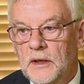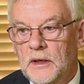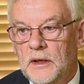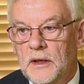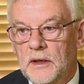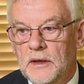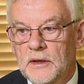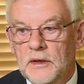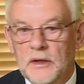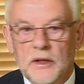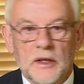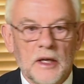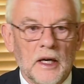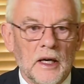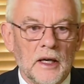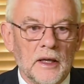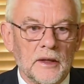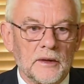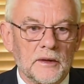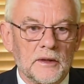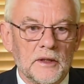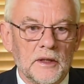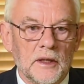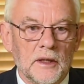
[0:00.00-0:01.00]
You
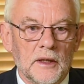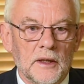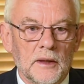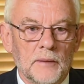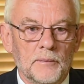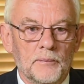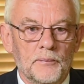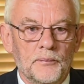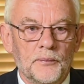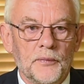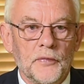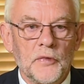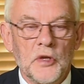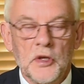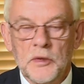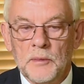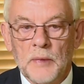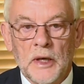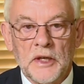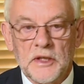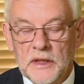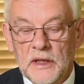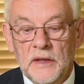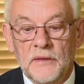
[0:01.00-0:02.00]
can't do
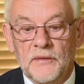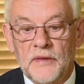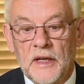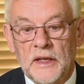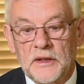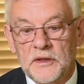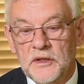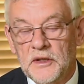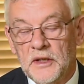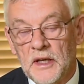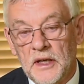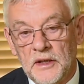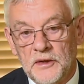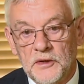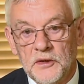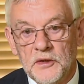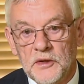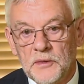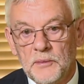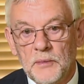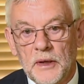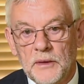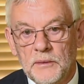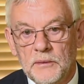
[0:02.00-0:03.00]
most. In fact, you can't do
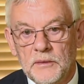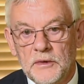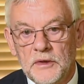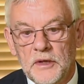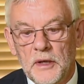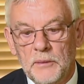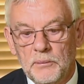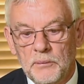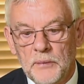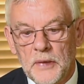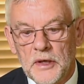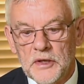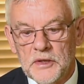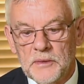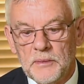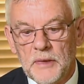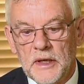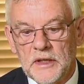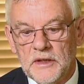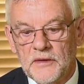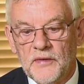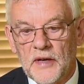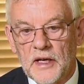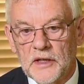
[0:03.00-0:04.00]
most
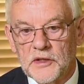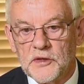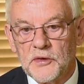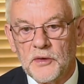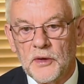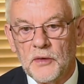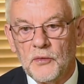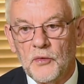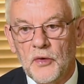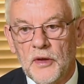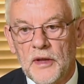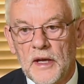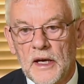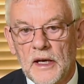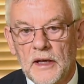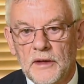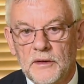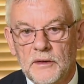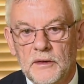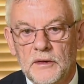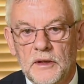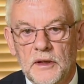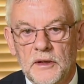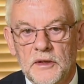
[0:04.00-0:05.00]
manufacturing
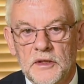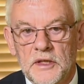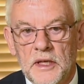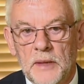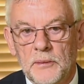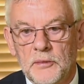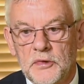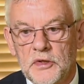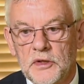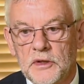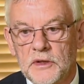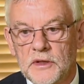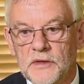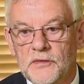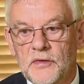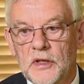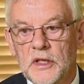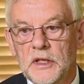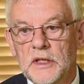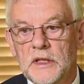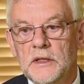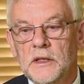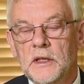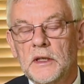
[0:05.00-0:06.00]
without some sort of
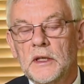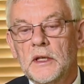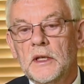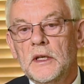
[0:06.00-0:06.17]
heat.